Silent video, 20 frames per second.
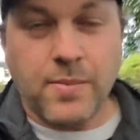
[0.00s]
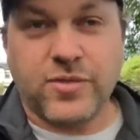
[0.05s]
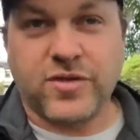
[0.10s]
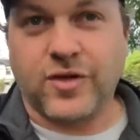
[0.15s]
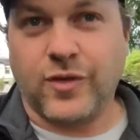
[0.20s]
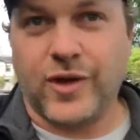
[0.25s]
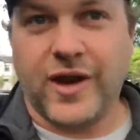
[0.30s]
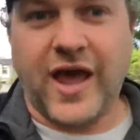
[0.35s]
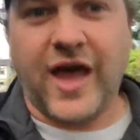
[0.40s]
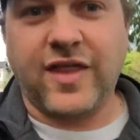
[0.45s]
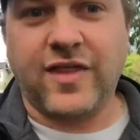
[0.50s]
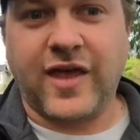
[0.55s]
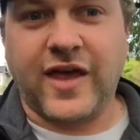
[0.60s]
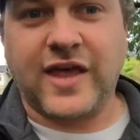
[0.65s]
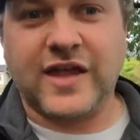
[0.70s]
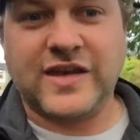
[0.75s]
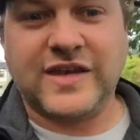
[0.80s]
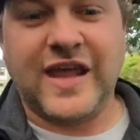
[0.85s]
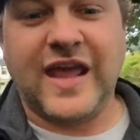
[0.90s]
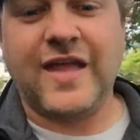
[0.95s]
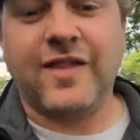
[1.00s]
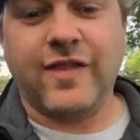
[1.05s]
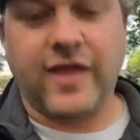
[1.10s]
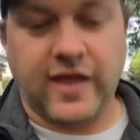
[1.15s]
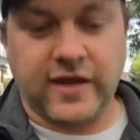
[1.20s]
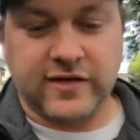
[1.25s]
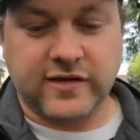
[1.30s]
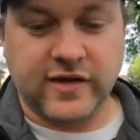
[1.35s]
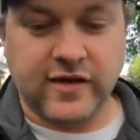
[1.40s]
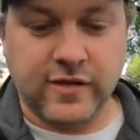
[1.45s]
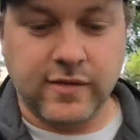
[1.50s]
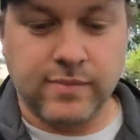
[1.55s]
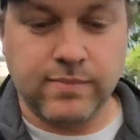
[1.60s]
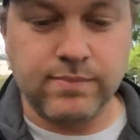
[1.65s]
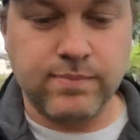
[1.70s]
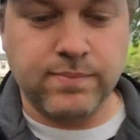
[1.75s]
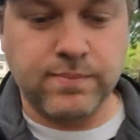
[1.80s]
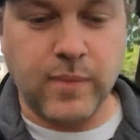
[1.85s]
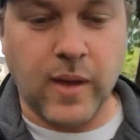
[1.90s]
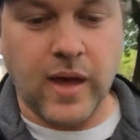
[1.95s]
So it had like a daylit
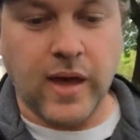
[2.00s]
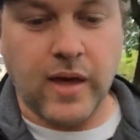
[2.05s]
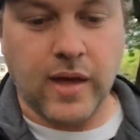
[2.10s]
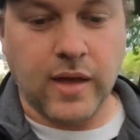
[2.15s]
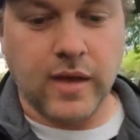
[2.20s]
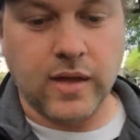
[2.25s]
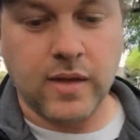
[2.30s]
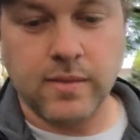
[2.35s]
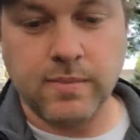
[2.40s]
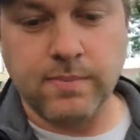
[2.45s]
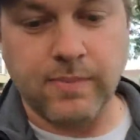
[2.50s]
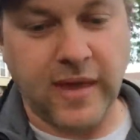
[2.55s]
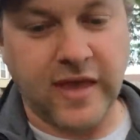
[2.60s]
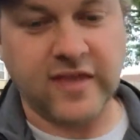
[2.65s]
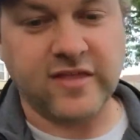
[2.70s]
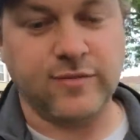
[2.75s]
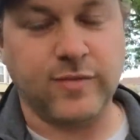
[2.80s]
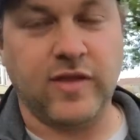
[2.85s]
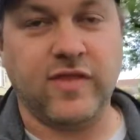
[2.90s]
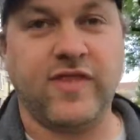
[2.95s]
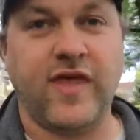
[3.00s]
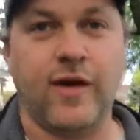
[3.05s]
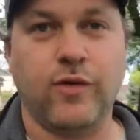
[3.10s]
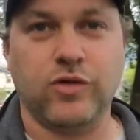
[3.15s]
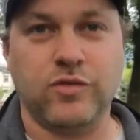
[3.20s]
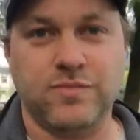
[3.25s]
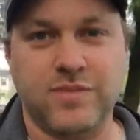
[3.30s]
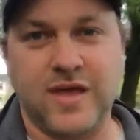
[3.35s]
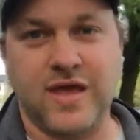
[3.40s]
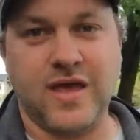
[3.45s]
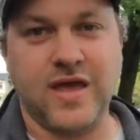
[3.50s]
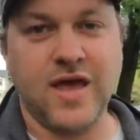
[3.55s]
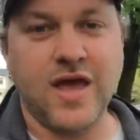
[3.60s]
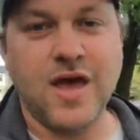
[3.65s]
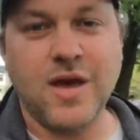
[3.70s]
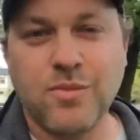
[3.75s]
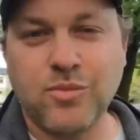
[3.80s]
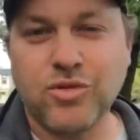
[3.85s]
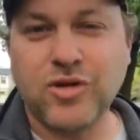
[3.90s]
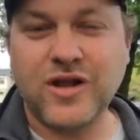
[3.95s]
basement that would be
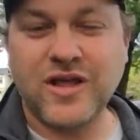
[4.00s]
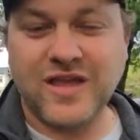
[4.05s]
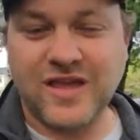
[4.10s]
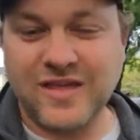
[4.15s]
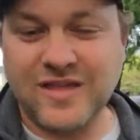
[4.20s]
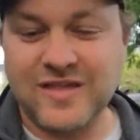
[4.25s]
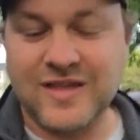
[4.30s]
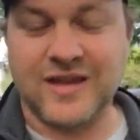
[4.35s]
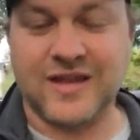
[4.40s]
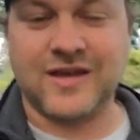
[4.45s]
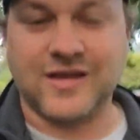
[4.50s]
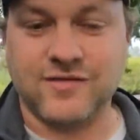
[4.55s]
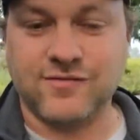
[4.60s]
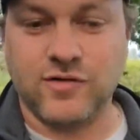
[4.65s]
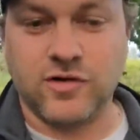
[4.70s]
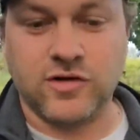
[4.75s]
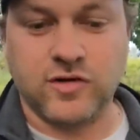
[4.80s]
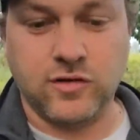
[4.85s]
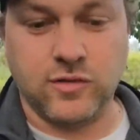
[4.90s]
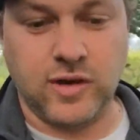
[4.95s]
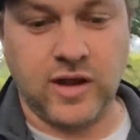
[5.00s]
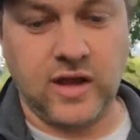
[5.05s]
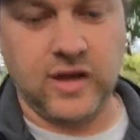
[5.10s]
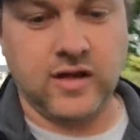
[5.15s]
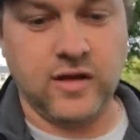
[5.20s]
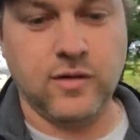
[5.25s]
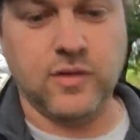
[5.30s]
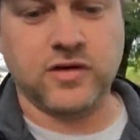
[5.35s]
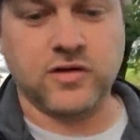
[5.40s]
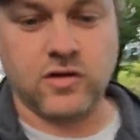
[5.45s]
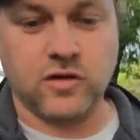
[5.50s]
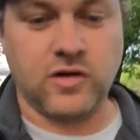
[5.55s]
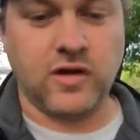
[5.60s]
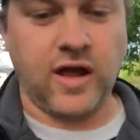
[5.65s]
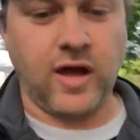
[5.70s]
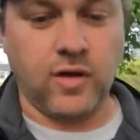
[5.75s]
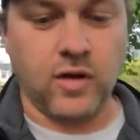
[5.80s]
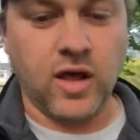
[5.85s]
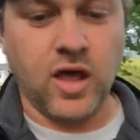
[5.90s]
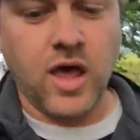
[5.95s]
pretty easy to convert to an ADU, it turned
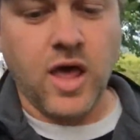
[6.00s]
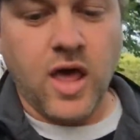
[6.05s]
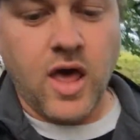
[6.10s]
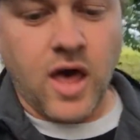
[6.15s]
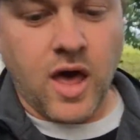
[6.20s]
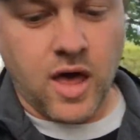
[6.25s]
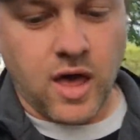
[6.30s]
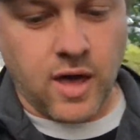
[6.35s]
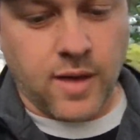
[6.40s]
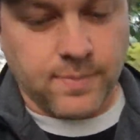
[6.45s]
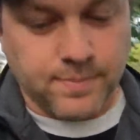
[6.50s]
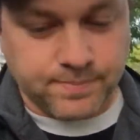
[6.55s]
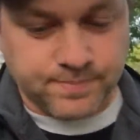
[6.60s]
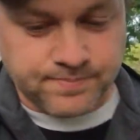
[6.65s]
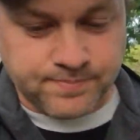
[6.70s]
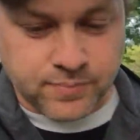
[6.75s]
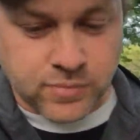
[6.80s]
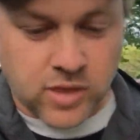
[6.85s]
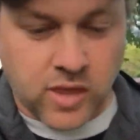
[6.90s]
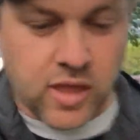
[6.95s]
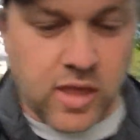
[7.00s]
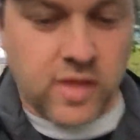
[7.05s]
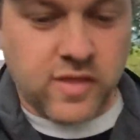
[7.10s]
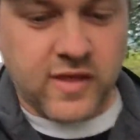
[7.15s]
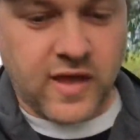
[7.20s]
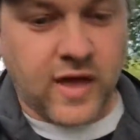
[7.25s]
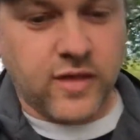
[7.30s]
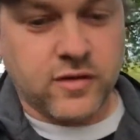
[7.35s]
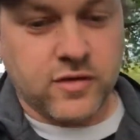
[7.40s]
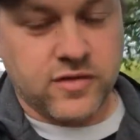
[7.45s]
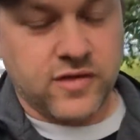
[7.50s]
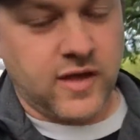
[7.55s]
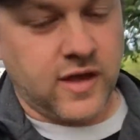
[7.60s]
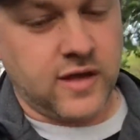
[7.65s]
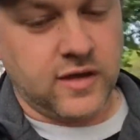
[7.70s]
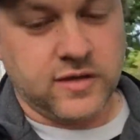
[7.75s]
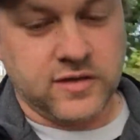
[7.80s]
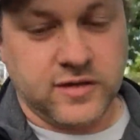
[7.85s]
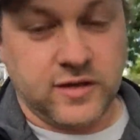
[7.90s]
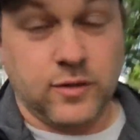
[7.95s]
out. The other
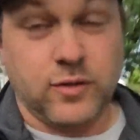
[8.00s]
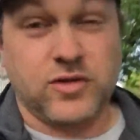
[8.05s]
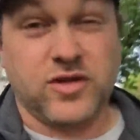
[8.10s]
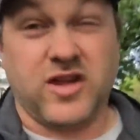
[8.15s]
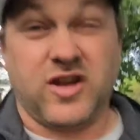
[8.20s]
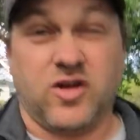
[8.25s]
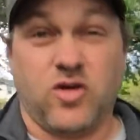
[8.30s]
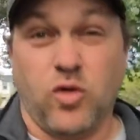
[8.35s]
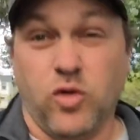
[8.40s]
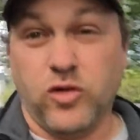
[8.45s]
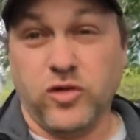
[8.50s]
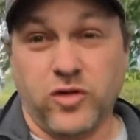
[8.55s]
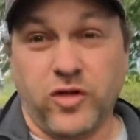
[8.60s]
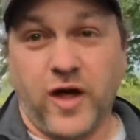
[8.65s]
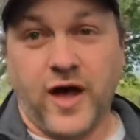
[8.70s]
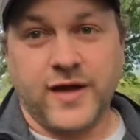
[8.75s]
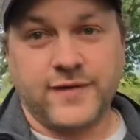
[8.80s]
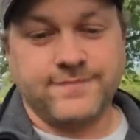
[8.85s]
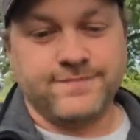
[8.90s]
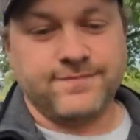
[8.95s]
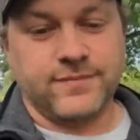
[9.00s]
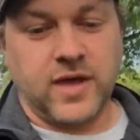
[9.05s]
thing is it was on a corner lot.